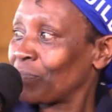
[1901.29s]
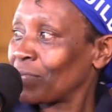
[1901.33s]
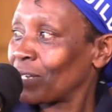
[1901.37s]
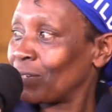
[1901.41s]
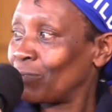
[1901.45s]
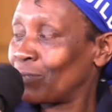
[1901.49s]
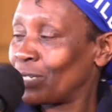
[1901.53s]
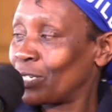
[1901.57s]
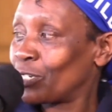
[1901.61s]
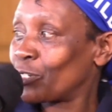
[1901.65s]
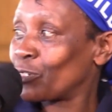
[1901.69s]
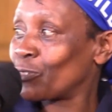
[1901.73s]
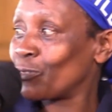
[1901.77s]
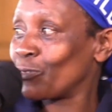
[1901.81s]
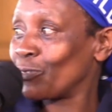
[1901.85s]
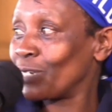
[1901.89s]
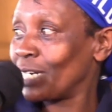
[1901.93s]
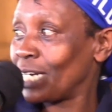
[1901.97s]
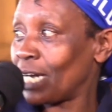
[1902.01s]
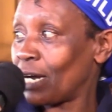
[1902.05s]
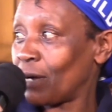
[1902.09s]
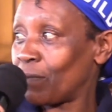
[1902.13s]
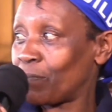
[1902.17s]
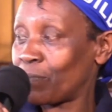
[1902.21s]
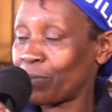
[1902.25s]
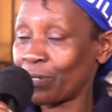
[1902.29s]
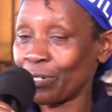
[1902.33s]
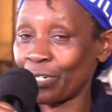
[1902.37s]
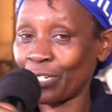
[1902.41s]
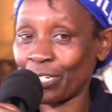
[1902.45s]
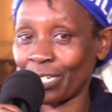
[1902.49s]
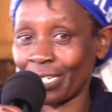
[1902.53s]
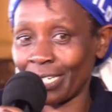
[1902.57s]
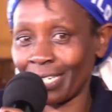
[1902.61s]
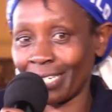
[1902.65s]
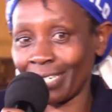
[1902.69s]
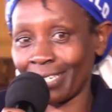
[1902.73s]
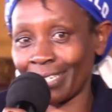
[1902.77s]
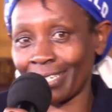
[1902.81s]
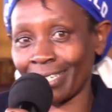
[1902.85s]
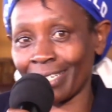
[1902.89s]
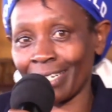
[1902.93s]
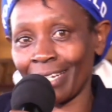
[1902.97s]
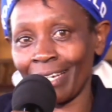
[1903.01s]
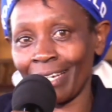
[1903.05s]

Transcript: We truly appreciate.